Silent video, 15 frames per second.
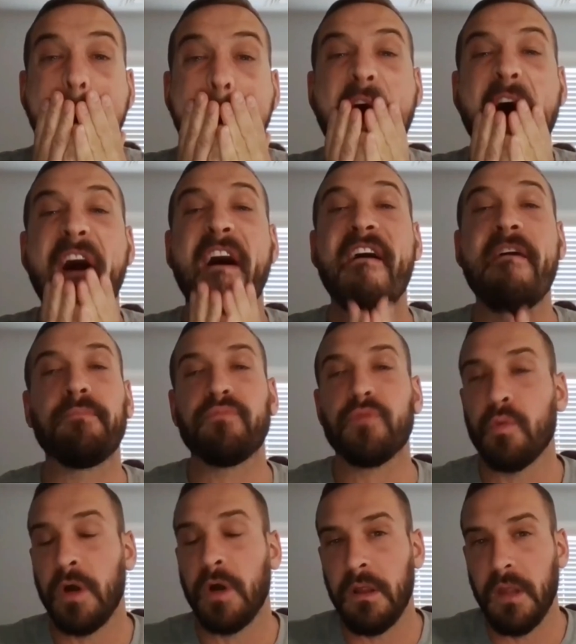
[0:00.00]

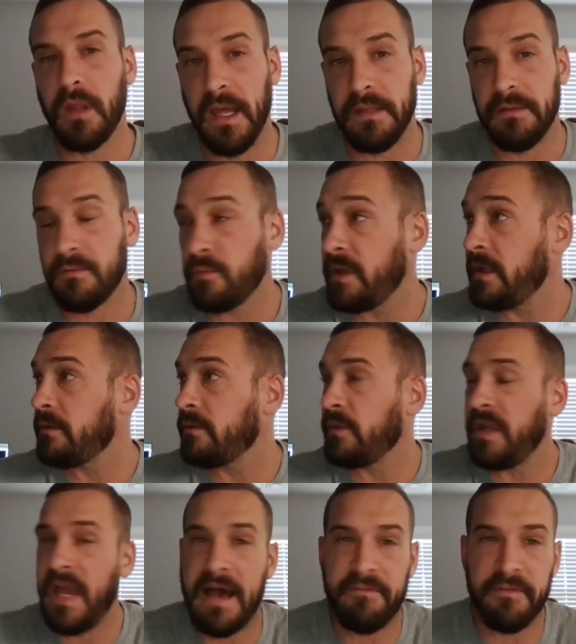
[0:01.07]
Well,
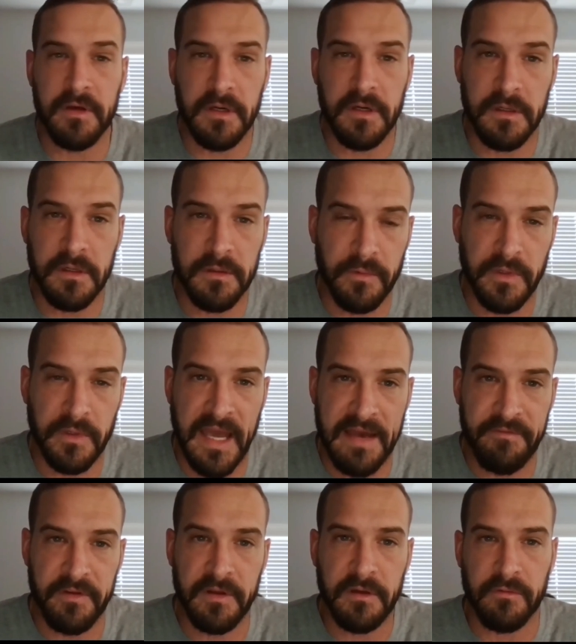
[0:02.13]
we have a
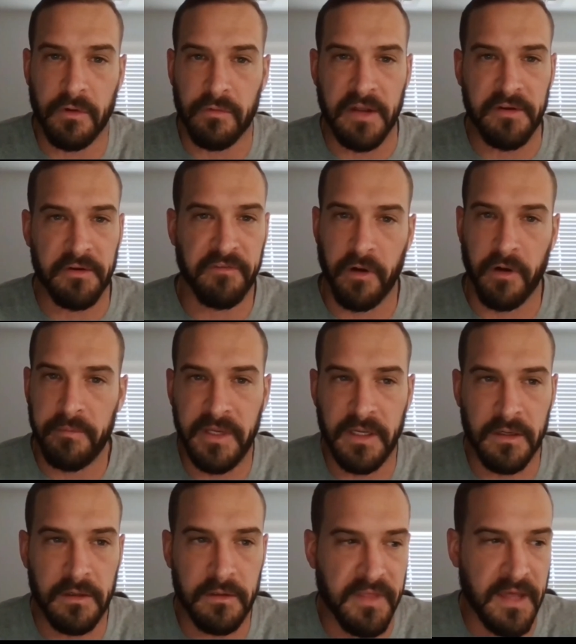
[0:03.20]
render farm
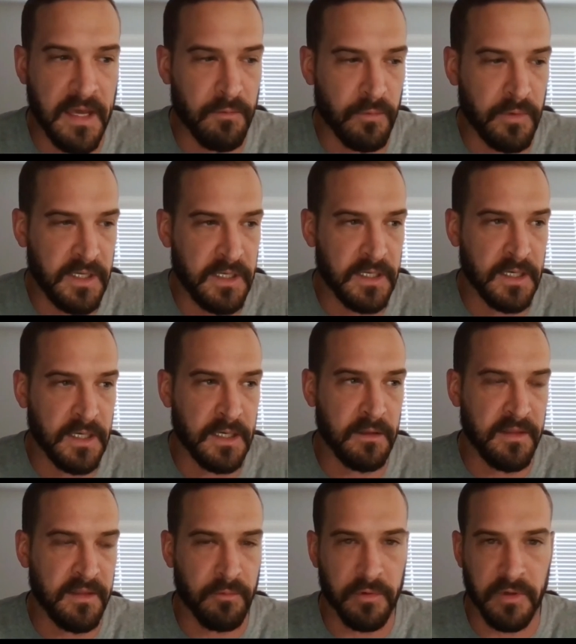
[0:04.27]
here that
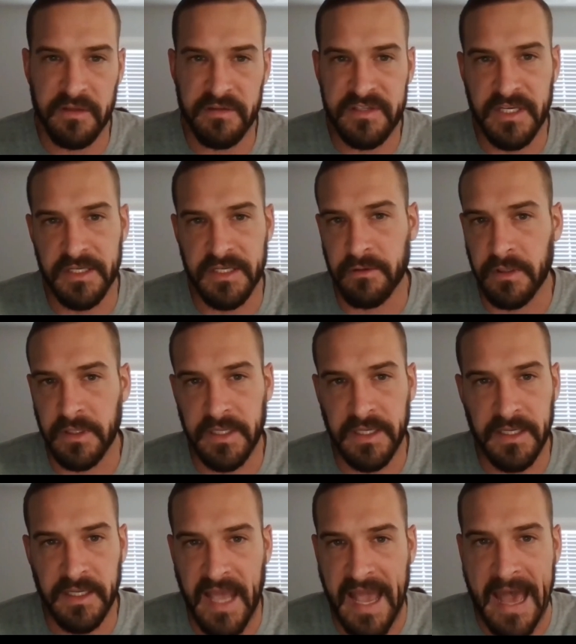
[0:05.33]
we're
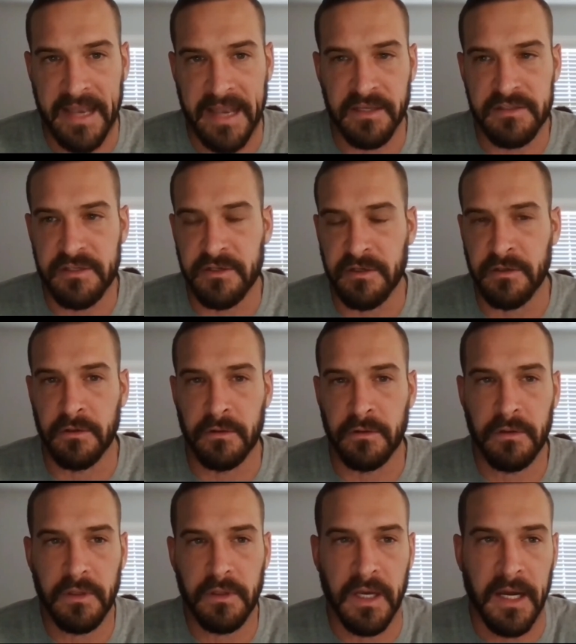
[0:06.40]
continually adding
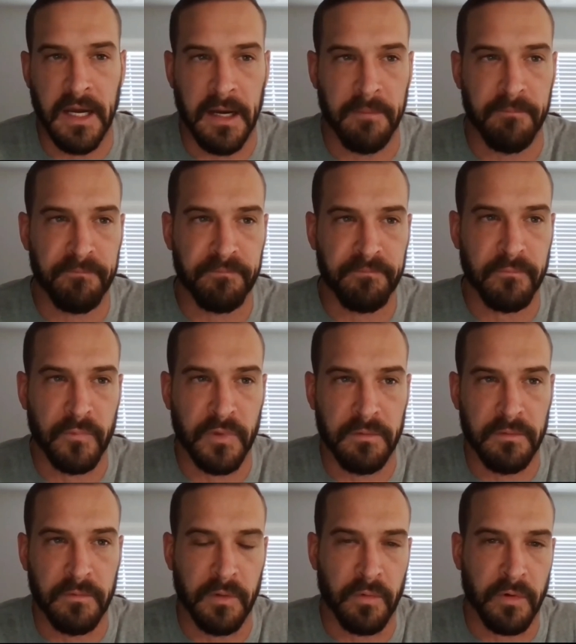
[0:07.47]
to.
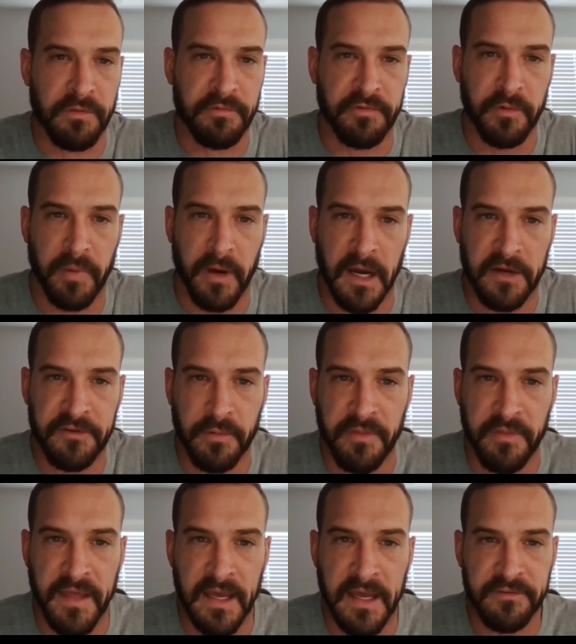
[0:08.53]
We work through Box
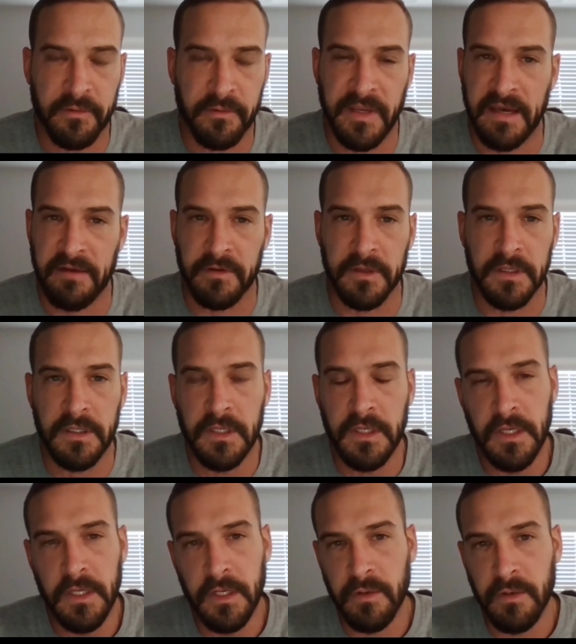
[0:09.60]
with that, so we have a
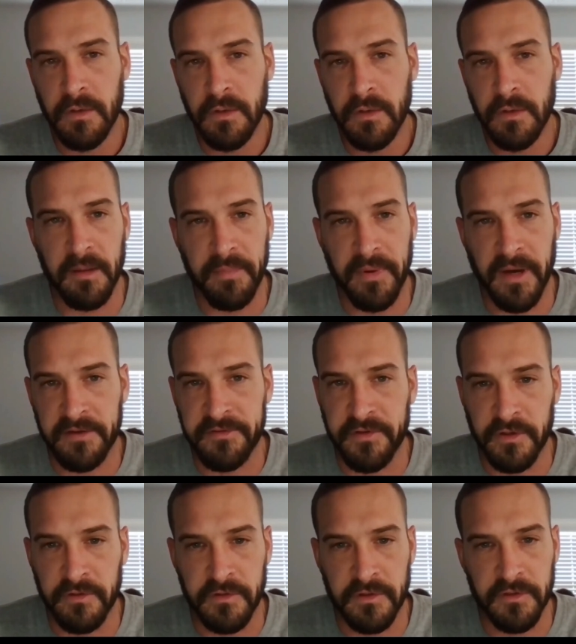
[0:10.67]
lot of Box
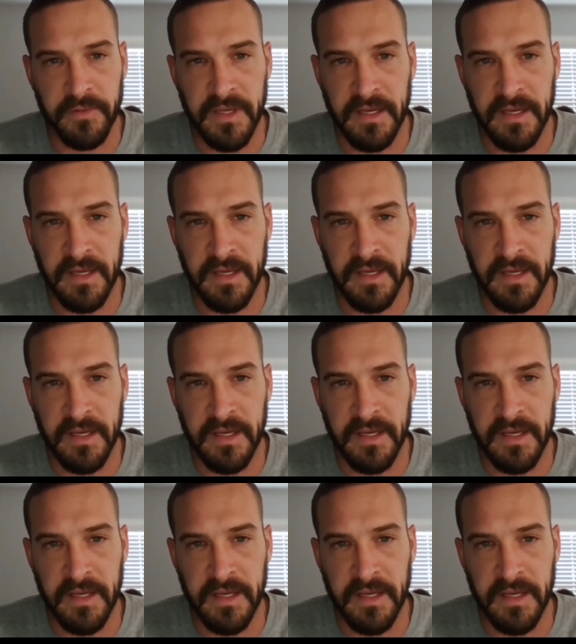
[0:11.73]
servers.